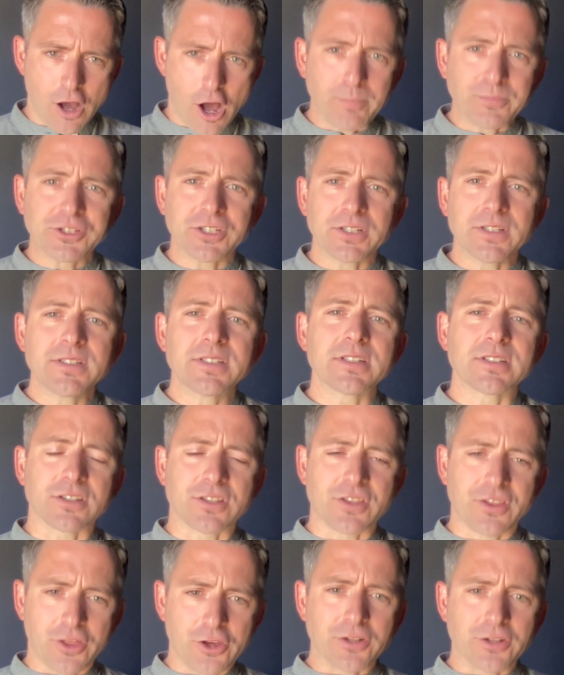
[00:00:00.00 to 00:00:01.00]
Options is
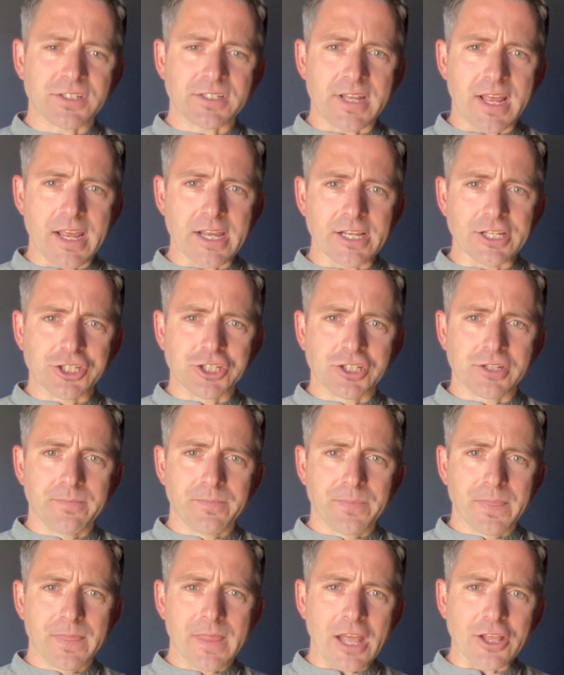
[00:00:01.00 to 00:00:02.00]
the third stage.
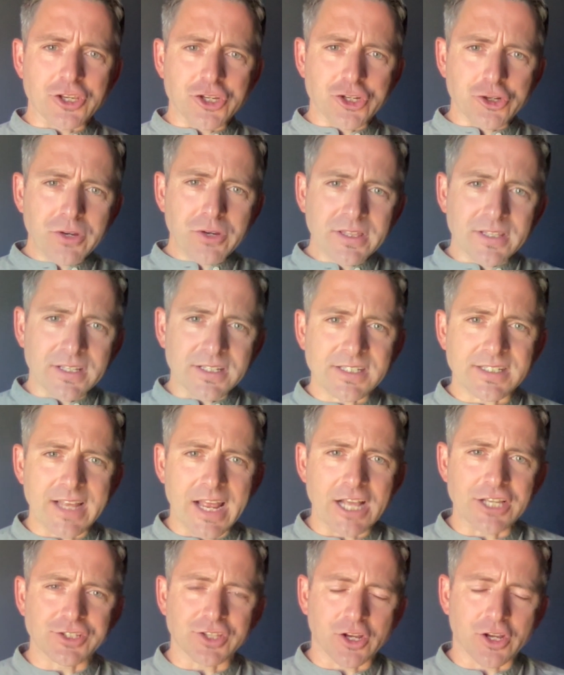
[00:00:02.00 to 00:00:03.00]
And during this
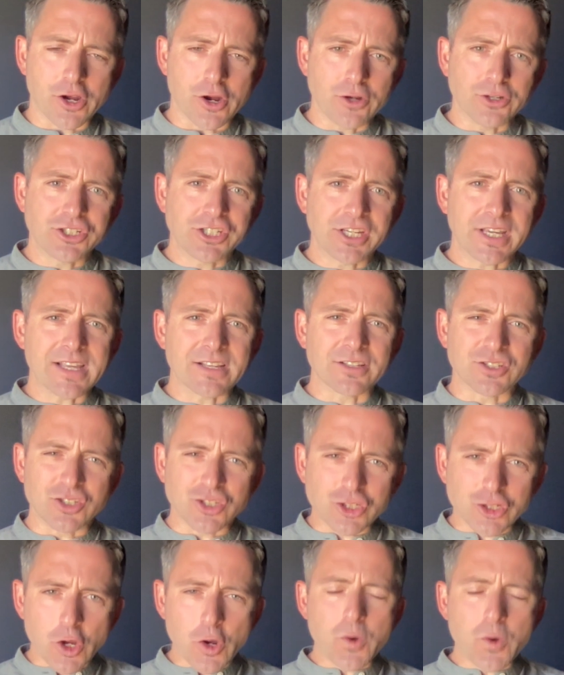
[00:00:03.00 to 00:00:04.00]
stage, the coachee
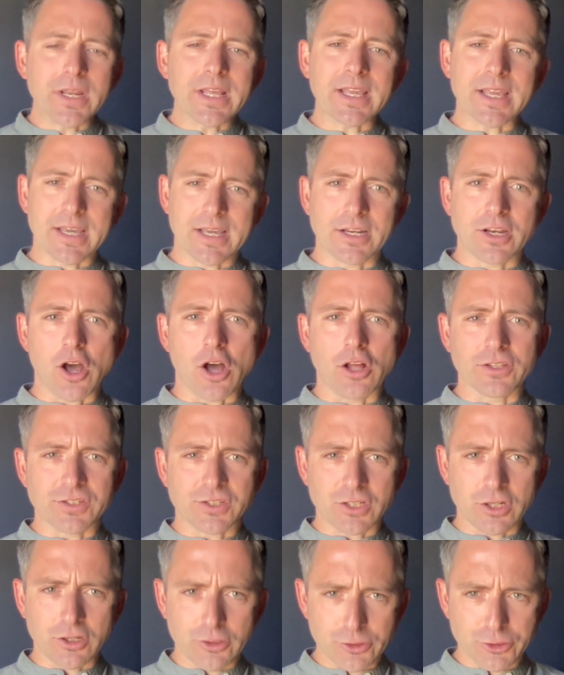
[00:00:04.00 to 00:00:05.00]
is zoning in on
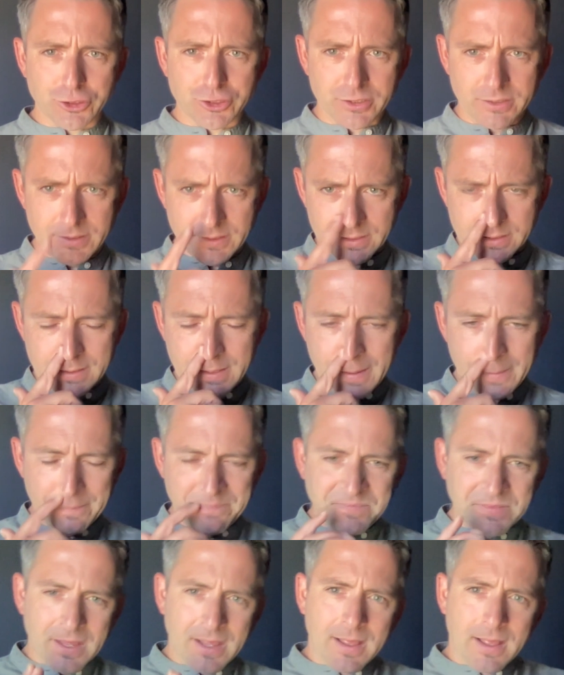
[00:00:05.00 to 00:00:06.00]
solutions.
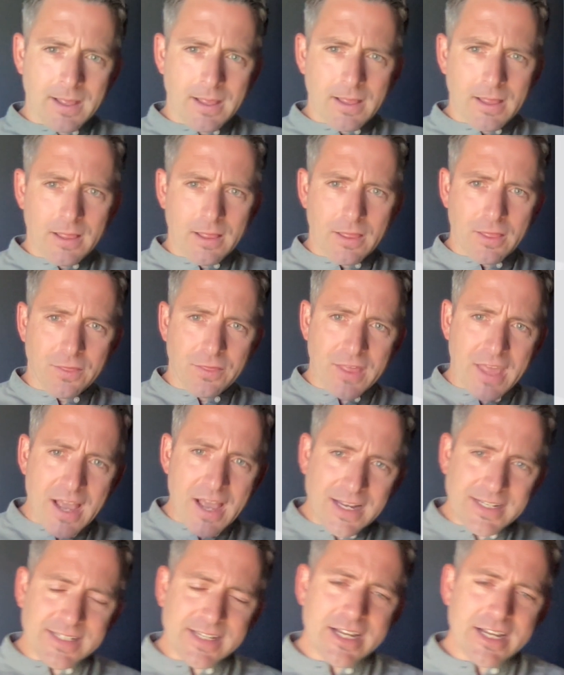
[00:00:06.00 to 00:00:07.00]
The
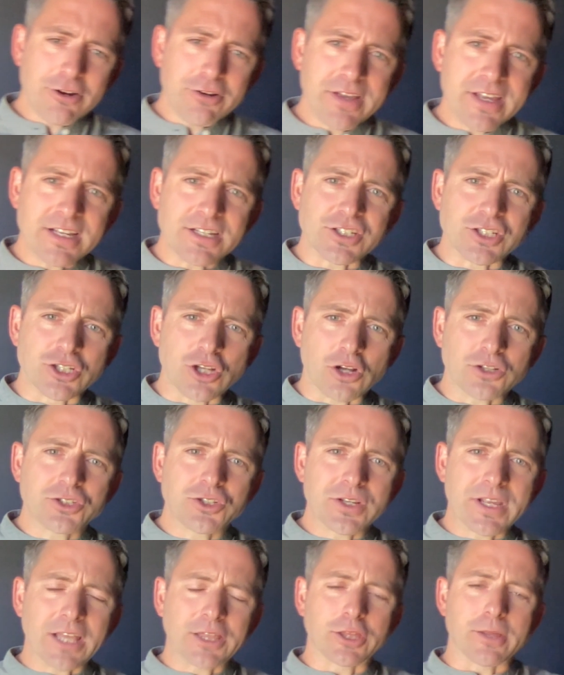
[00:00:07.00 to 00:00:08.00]
idea here is not
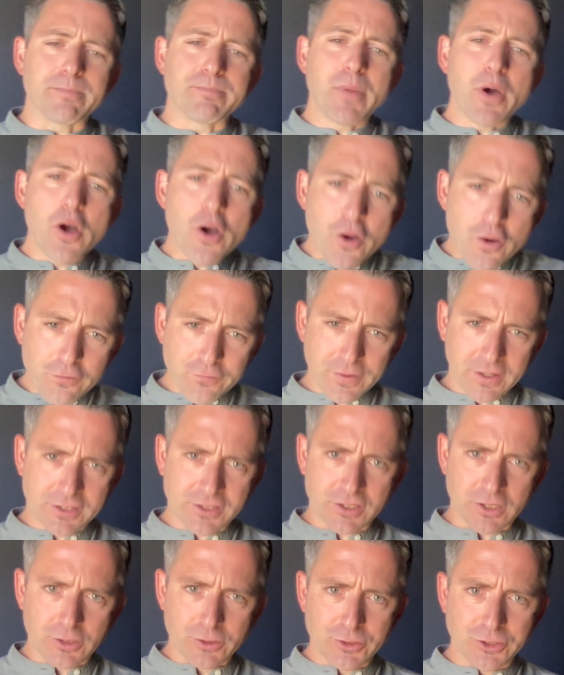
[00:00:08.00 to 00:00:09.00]
to get the
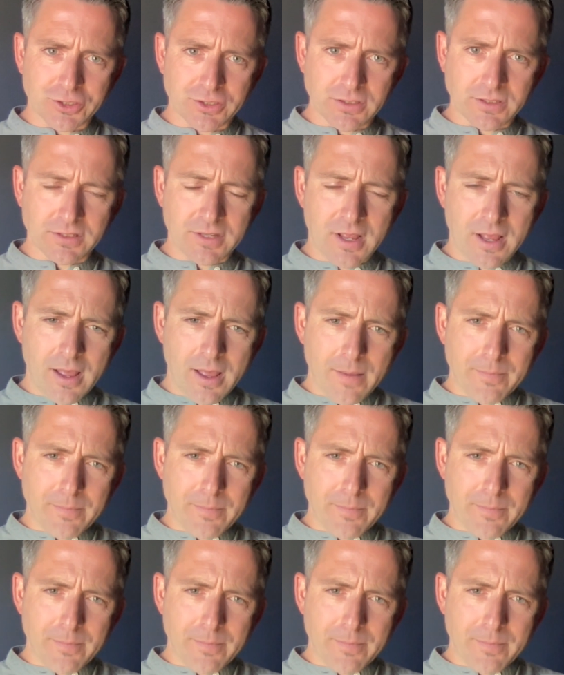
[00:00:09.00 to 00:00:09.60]
perfect solutions,